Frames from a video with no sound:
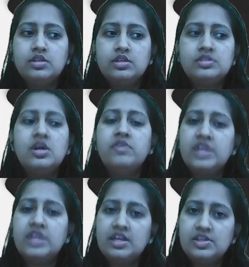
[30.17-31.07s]

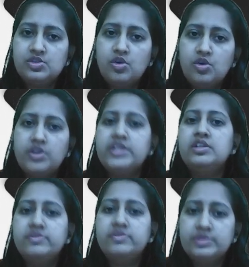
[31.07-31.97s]
surveys or
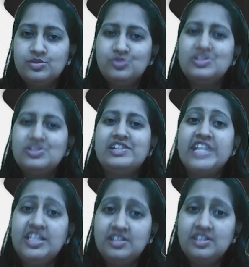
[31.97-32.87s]
interviews are
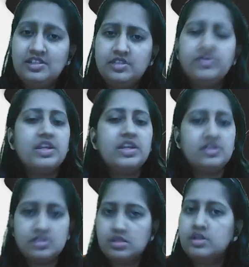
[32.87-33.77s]
taken, various
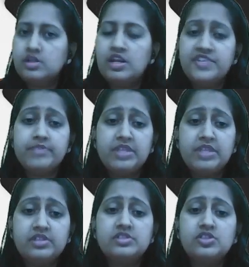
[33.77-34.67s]
relevant
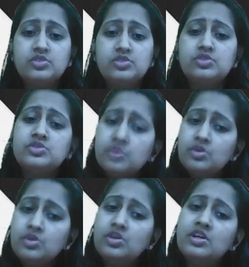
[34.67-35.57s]
methods are used so
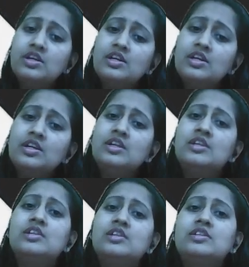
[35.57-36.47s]

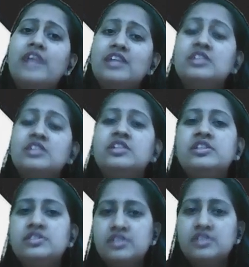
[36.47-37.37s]
that the
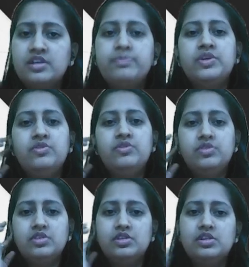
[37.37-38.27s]
descriptive
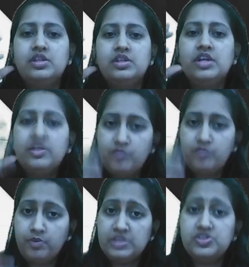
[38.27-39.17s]

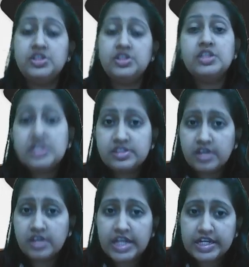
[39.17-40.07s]
information is
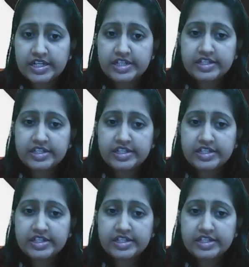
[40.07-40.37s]
collected.